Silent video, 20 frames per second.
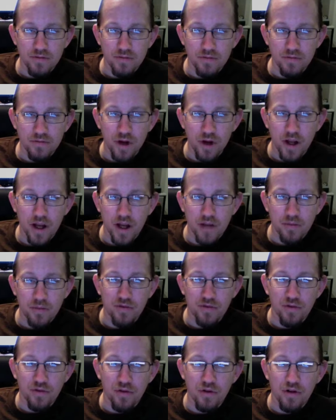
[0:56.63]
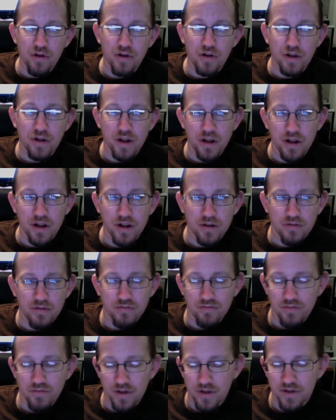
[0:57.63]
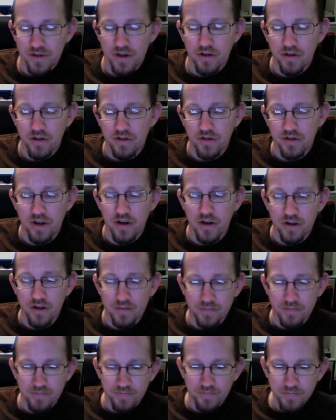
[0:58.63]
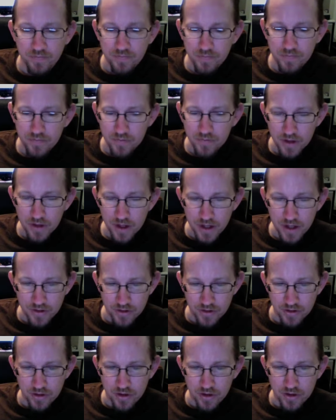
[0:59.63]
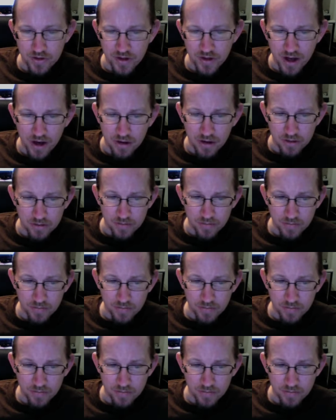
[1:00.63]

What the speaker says: what I had before, and etc., etc. As it turns out,